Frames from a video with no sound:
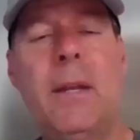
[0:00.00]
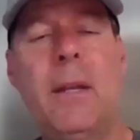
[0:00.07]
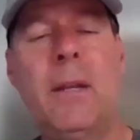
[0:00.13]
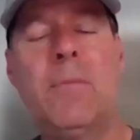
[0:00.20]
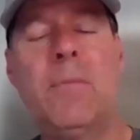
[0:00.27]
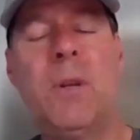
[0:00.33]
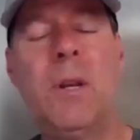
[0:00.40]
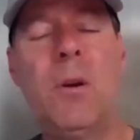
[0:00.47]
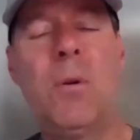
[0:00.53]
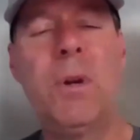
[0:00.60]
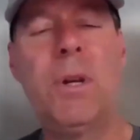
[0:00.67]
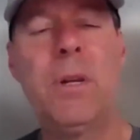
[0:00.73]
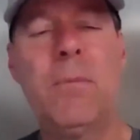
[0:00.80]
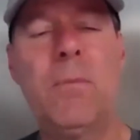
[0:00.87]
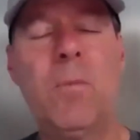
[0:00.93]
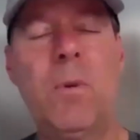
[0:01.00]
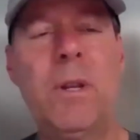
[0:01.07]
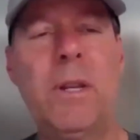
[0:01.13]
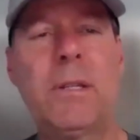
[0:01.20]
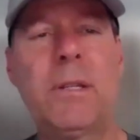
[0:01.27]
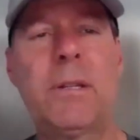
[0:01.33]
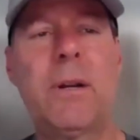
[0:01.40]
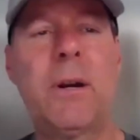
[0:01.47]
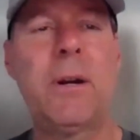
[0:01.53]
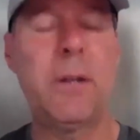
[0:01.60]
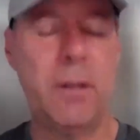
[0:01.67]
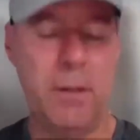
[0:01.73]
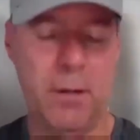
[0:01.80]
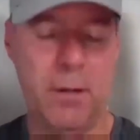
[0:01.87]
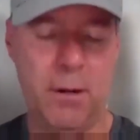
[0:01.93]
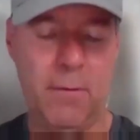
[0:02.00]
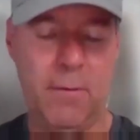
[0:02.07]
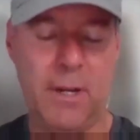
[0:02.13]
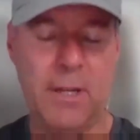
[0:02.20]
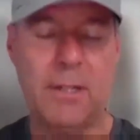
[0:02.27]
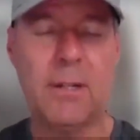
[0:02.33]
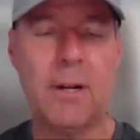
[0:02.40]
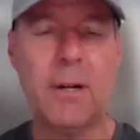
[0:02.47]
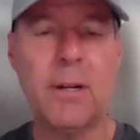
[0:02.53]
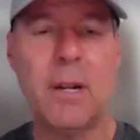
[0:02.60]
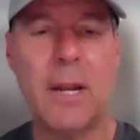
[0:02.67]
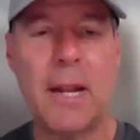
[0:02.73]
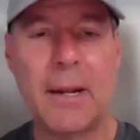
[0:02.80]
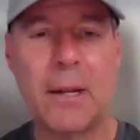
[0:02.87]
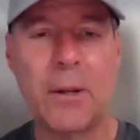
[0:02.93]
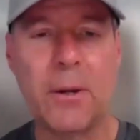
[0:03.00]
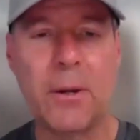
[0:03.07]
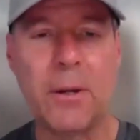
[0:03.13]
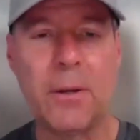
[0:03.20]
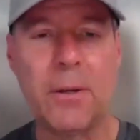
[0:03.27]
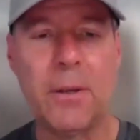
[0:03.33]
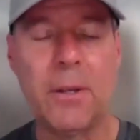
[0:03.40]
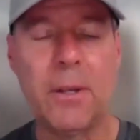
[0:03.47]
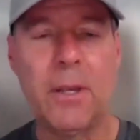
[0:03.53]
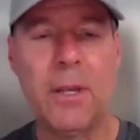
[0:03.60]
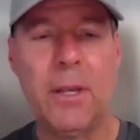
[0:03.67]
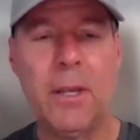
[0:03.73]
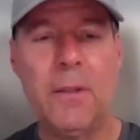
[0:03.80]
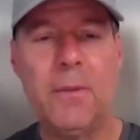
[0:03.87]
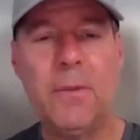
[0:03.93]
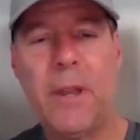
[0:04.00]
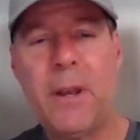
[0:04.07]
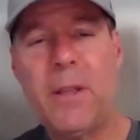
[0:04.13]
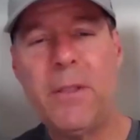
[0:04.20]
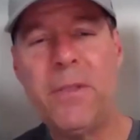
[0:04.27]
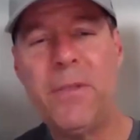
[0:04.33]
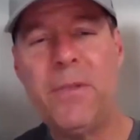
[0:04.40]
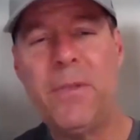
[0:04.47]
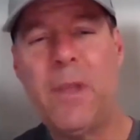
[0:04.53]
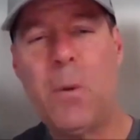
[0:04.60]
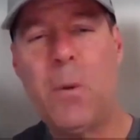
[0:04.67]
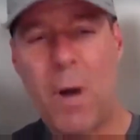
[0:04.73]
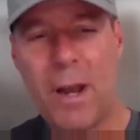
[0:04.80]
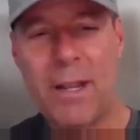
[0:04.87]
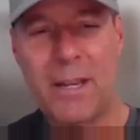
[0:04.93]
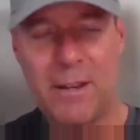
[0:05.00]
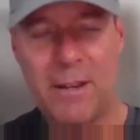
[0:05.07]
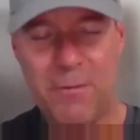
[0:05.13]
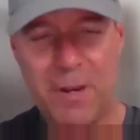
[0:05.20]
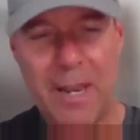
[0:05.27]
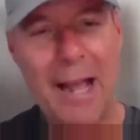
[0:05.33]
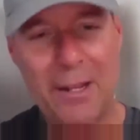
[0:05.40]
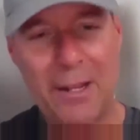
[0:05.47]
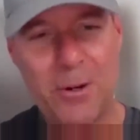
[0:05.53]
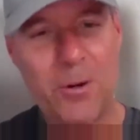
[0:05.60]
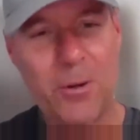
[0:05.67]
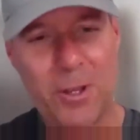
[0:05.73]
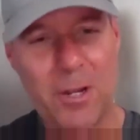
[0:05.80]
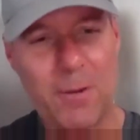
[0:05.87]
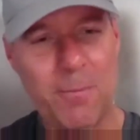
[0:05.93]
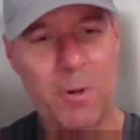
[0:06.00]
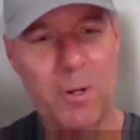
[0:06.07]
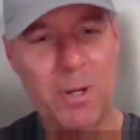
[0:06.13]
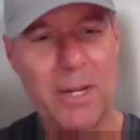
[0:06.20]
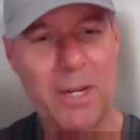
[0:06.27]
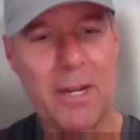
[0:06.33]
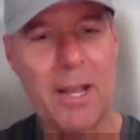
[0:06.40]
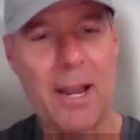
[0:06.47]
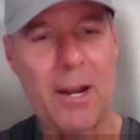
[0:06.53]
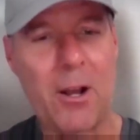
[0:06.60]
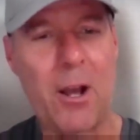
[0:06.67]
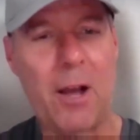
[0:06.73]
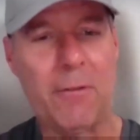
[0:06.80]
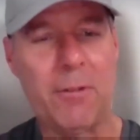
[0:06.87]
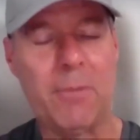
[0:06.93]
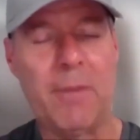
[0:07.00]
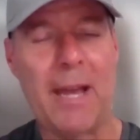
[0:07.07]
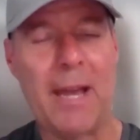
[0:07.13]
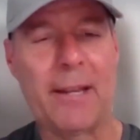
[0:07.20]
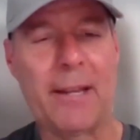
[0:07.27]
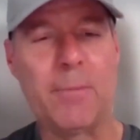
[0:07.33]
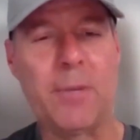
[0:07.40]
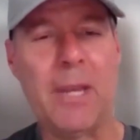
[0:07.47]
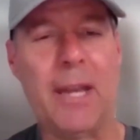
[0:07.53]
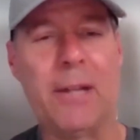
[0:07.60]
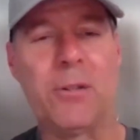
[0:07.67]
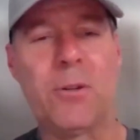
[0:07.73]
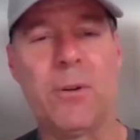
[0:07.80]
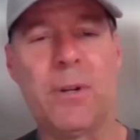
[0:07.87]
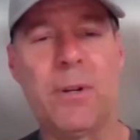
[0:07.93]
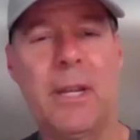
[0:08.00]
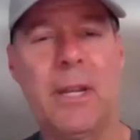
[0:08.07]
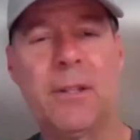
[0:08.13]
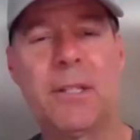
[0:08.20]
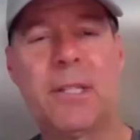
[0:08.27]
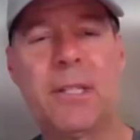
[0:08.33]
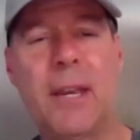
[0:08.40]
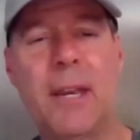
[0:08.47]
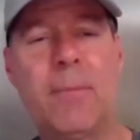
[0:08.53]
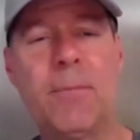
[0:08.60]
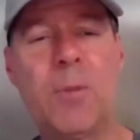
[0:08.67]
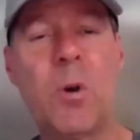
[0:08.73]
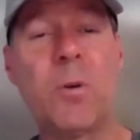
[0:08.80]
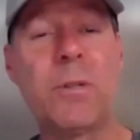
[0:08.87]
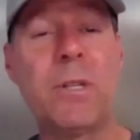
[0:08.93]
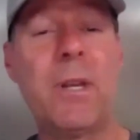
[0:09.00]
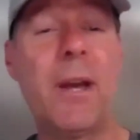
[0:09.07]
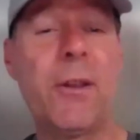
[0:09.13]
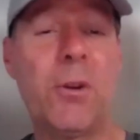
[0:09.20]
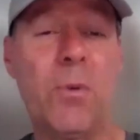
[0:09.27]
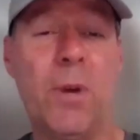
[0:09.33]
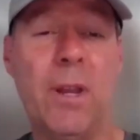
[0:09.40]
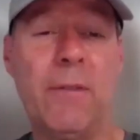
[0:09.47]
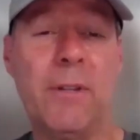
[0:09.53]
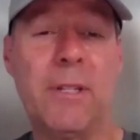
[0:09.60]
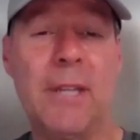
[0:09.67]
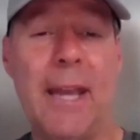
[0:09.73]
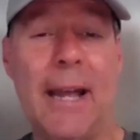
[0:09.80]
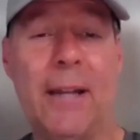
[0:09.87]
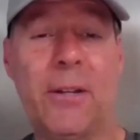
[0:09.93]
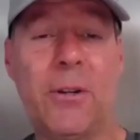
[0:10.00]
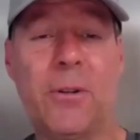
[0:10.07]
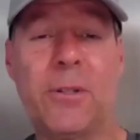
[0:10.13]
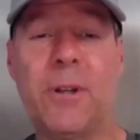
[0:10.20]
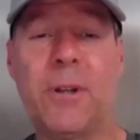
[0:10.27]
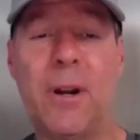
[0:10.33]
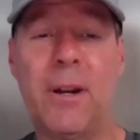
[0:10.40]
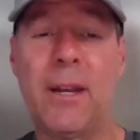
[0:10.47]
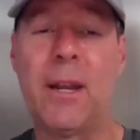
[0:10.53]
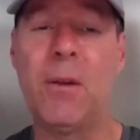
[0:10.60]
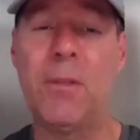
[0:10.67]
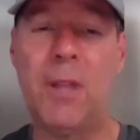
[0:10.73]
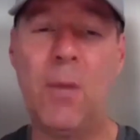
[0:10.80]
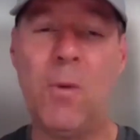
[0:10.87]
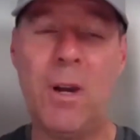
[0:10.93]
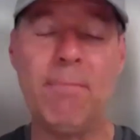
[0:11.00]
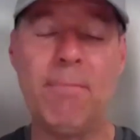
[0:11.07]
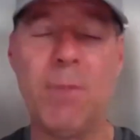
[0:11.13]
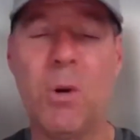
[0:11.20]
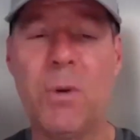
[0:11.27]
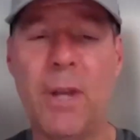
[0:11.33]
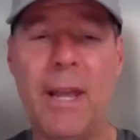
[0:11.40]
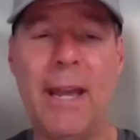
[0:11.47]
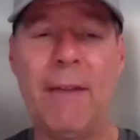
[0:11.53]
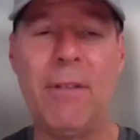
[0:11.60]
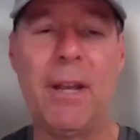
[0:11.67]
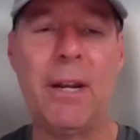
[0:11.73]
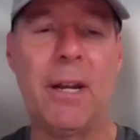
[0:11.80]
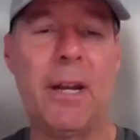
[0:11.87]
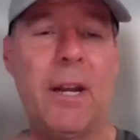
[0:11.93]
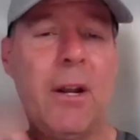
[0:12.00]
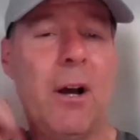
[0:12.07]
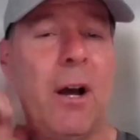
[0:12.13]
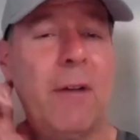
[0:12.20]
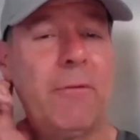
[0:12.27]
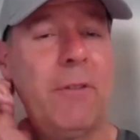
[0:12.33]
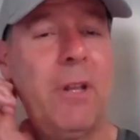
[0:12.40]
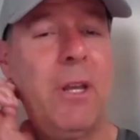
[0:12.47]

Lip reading: And you know, when they start Naylor, they want to give Gallagher the complete night off, the backup catcher. And the same goes the other way. If it's Gallagher starting it, they want Bo to have that night off